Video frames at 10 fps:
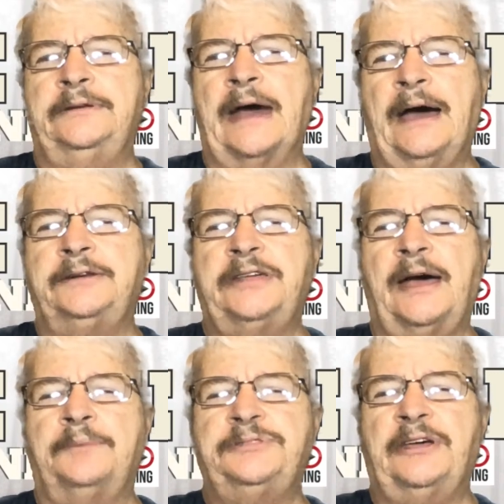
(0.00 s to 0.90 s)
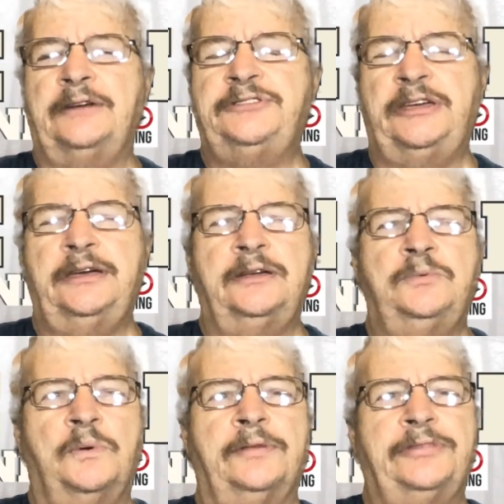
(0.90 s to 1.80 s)
9 times out of
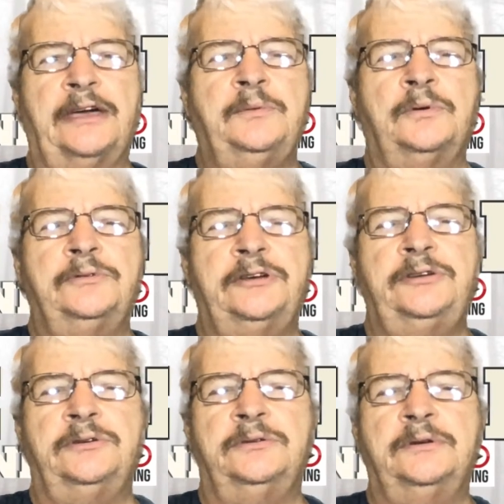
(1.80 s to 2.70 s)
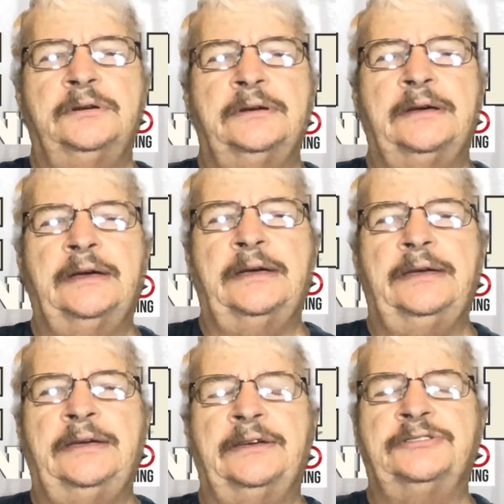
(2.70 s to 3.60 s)
10, what they will do
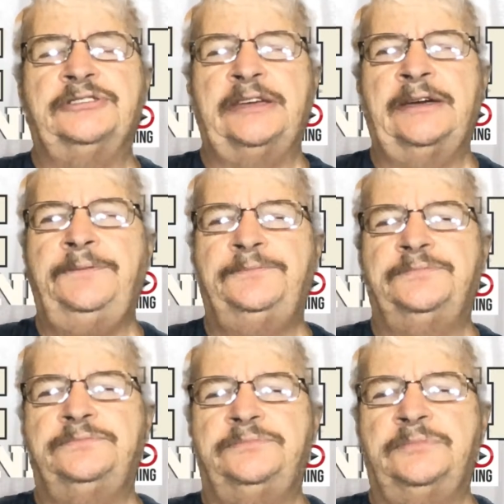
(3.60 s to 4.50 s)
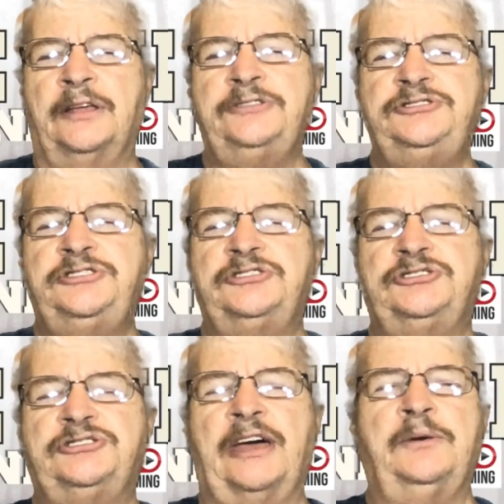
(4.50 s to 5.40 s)
is, if, let's
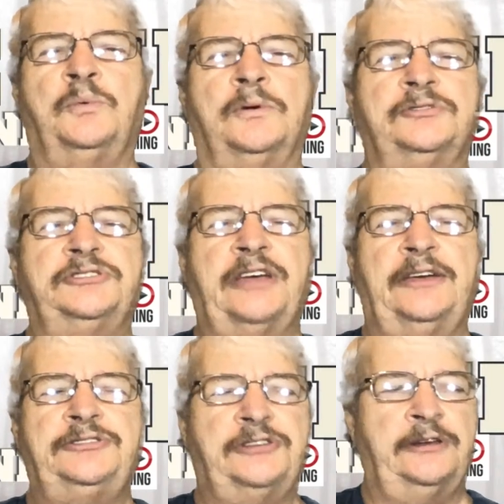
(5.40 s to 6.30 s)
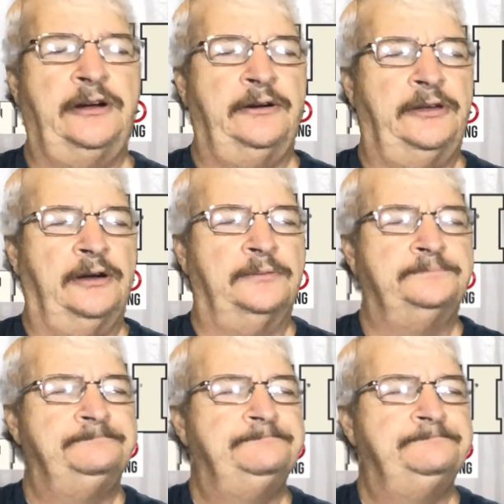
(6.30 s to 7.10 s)
just say worst case scenario,